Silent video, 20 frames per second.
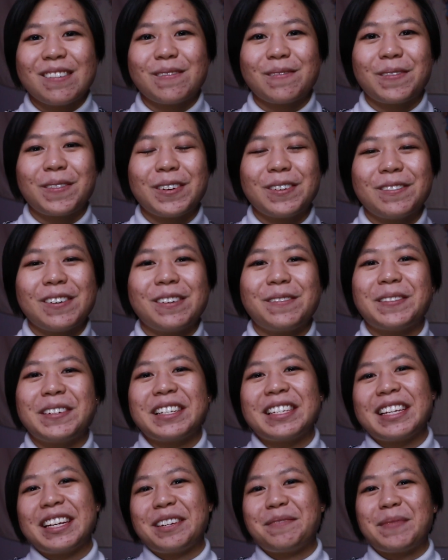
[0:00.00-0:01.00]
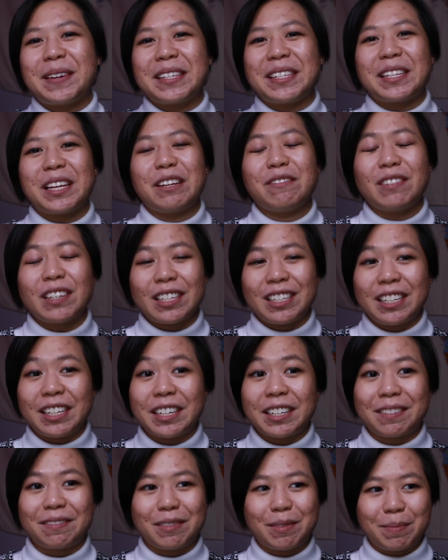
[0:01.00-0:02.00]
What do I want to say to myself a
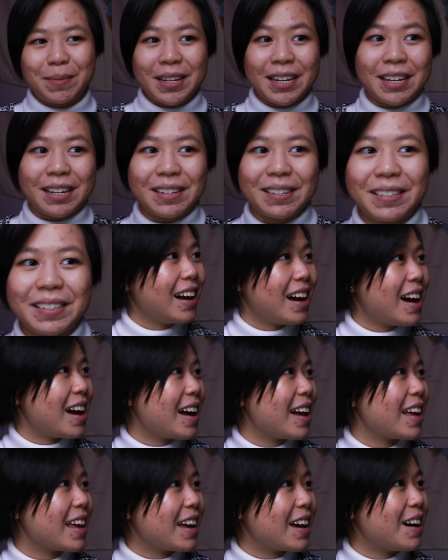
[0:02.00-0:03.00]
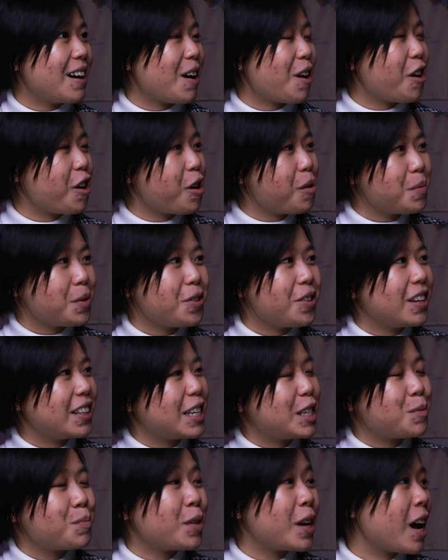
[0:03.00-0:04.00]
year from now? I hope you at
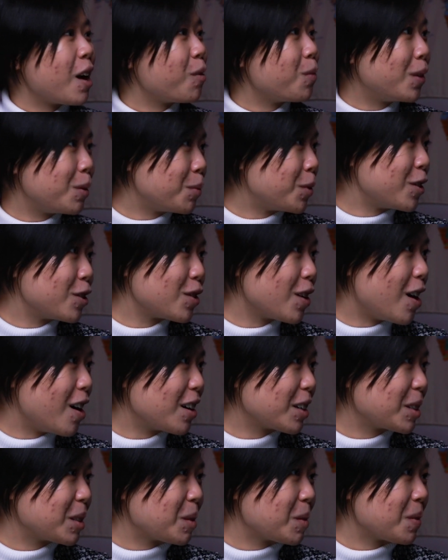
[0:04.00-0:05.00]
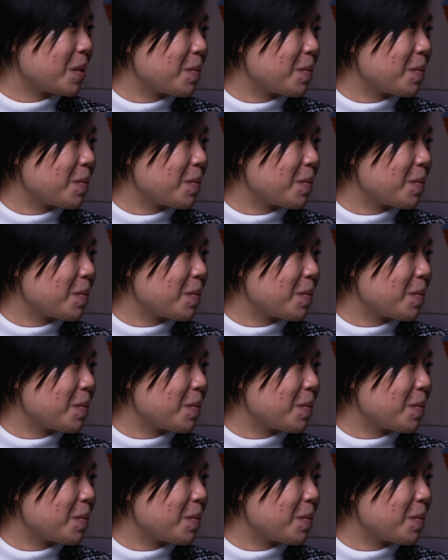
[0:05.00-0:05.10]
least put out one more song.